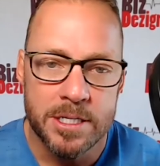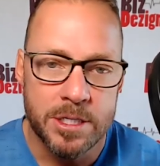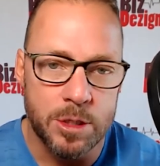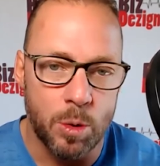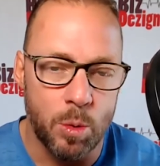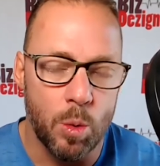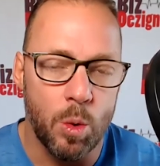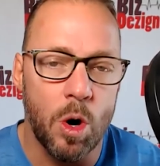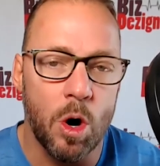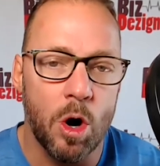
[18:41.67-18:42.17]

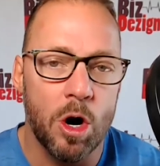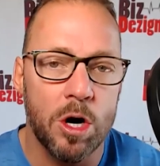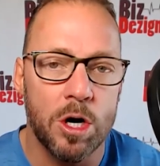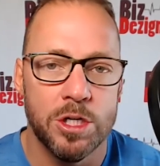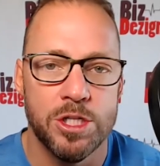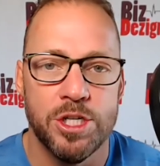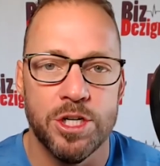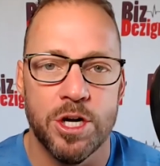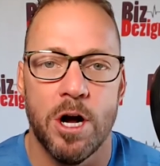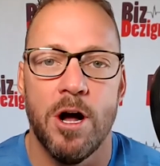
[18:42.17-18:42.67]
So
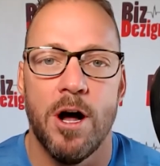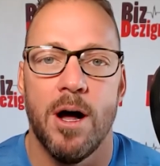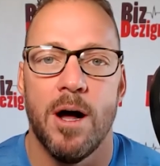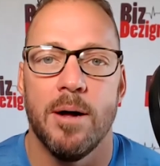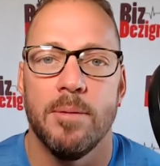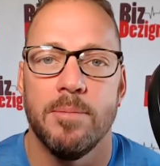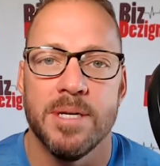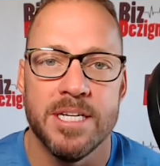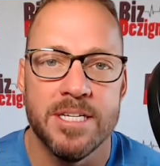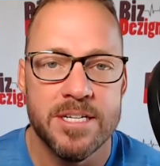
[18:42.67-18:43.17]
our
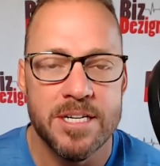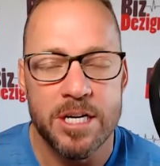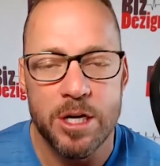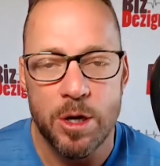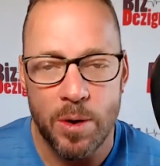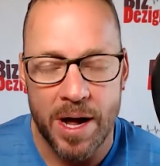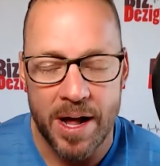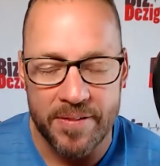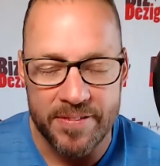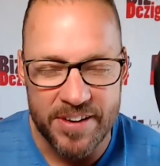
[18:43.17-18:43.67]
job is to
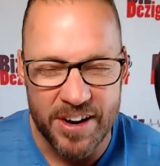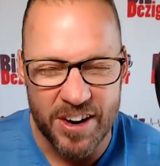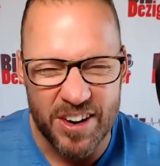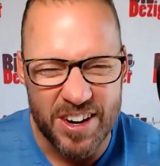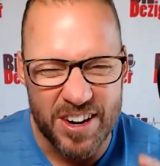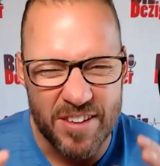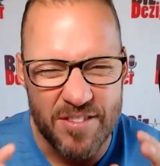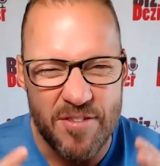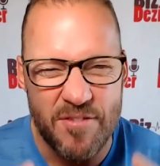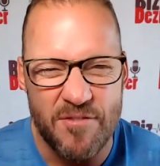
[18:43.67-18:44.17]
go out
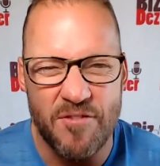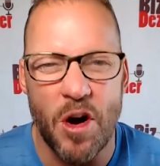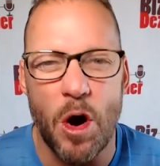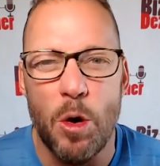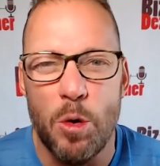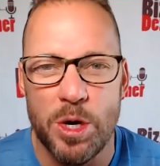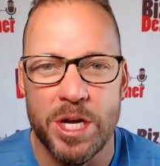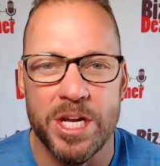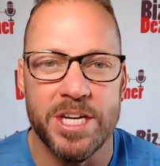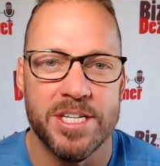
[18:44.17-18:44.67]
there and
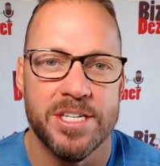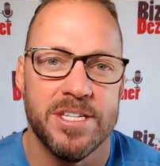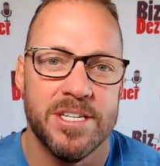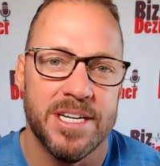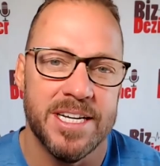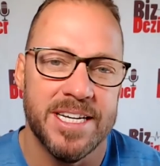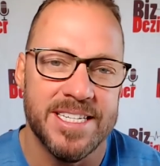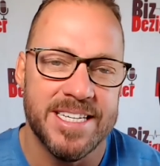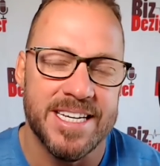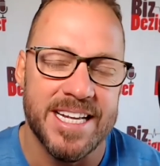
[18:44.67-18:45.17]

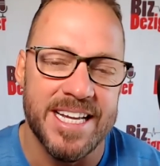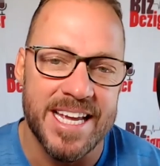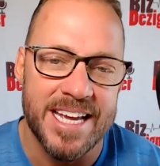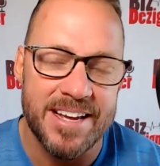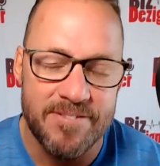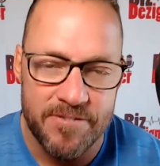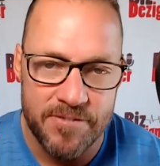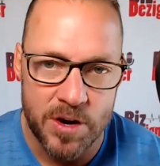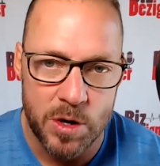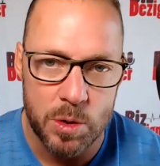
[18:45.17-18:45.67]
to
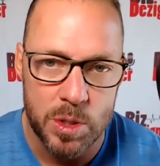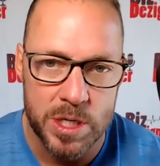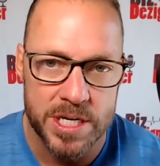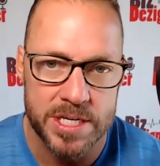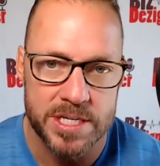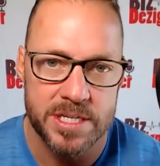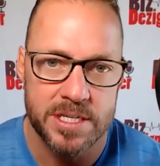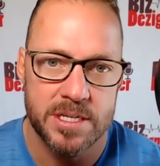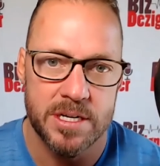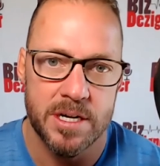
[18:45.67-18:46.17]
get
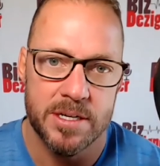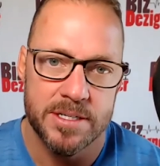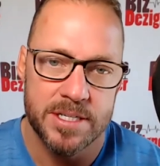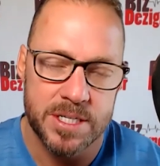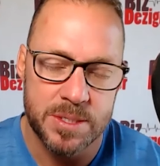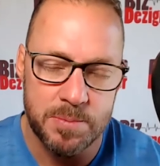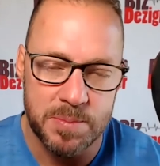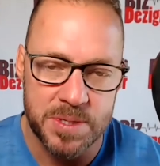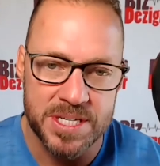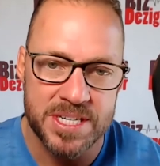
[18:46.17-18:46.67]
focused
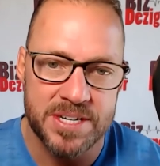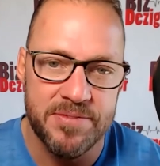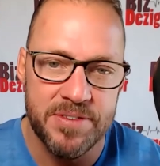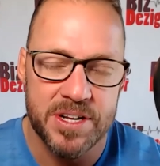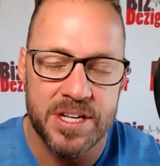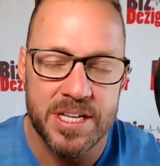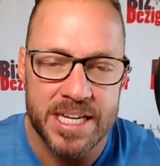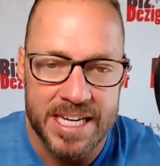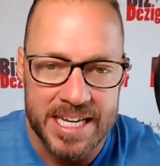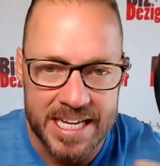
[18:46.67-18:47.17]

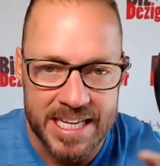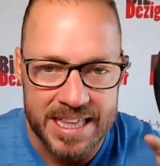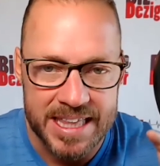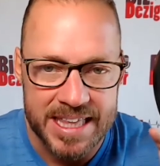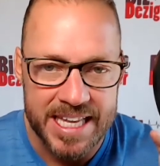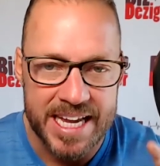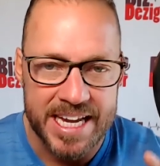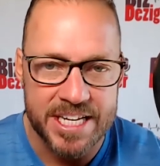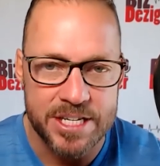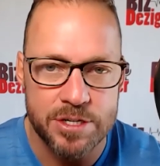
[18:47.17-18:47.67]
specifically and get
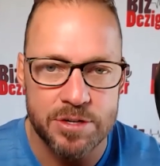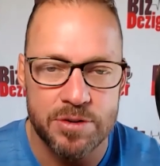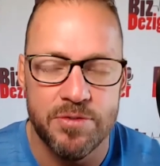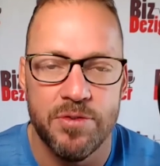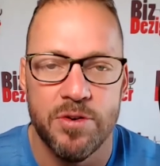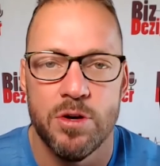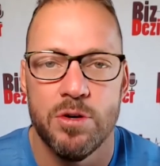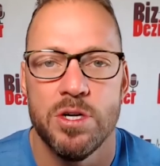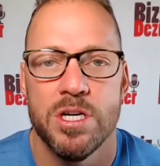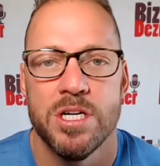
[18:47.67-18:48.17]
laser
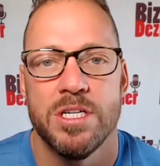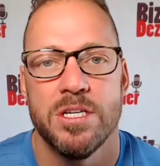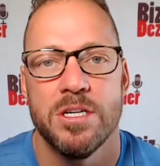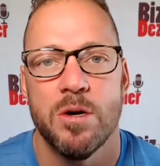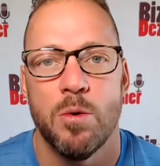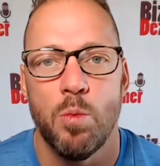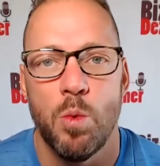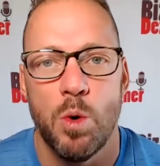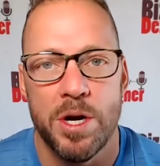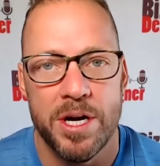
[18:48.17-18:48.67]

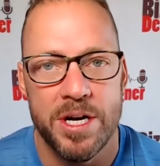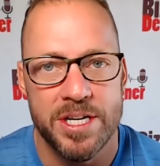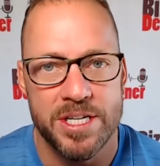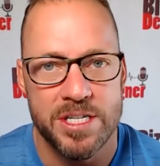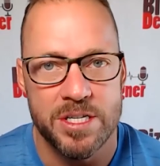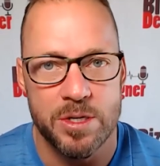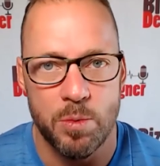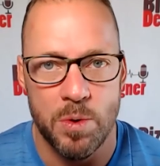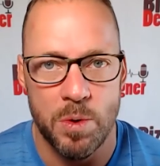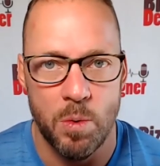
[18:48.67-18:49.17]
focused on what it
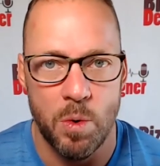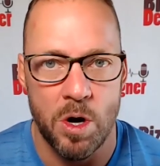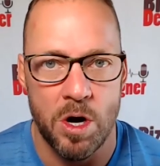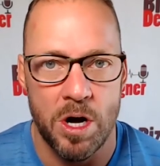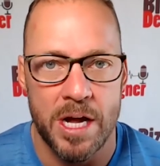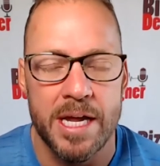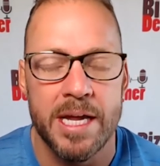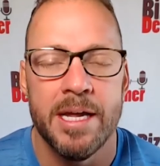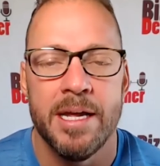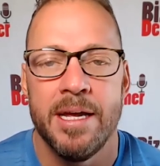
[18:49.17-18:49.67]
is that we
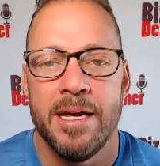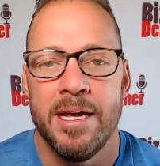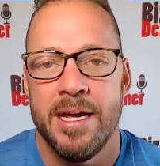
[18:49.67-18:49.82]
want,